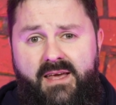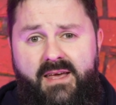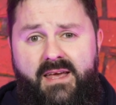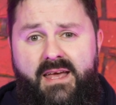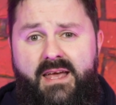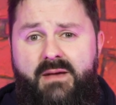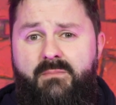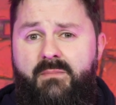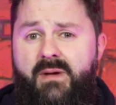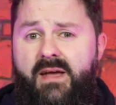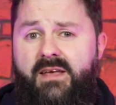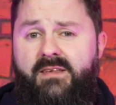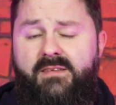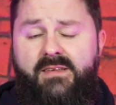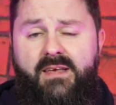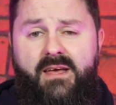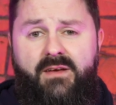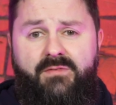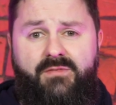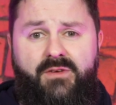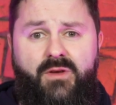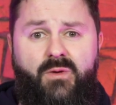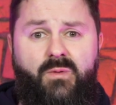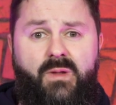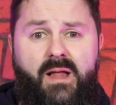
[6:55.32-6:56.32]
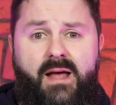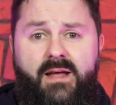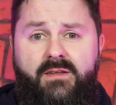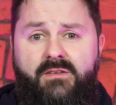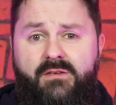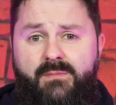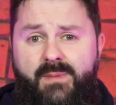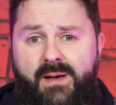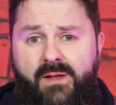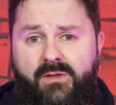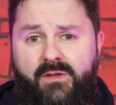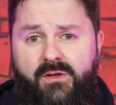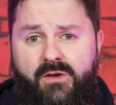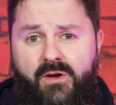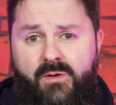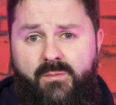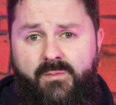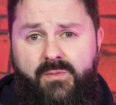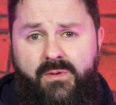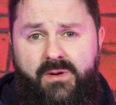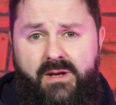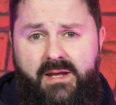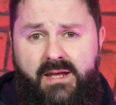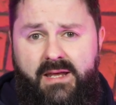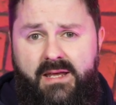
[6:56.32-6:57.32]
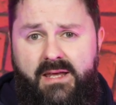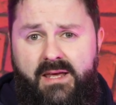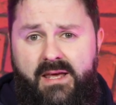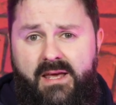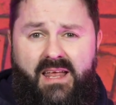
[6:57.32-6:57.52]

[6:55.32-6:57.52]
it may say a few lines about the company.